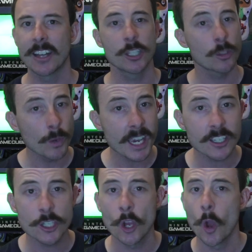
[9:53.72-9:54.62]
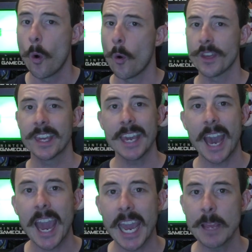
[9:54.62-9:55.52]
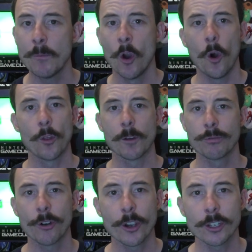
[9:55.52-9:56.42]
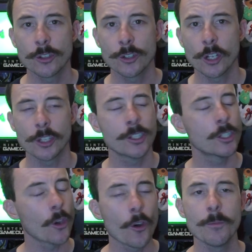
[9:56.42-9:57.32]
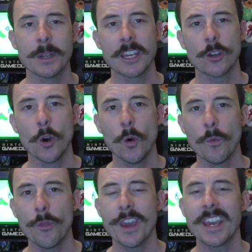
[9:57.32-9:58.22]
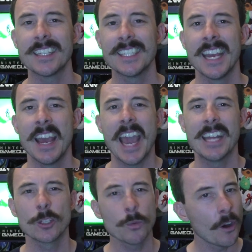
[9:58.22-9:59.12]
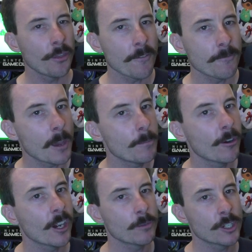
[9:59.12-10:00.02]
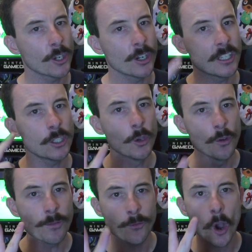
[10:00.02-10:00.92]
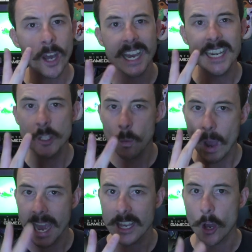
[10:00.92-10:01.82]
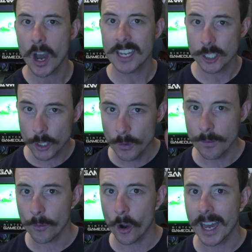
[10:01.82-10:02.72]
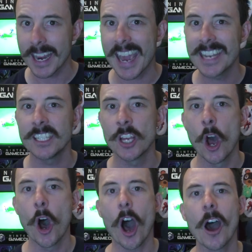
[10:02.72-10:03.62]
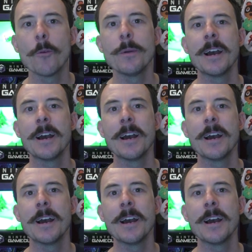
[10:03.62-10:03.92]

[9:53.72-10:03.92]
Switch or the game or the Pro Controller? So many cool things. And 12th of February, which is only two Fridays away, guys, two Fridays, I will be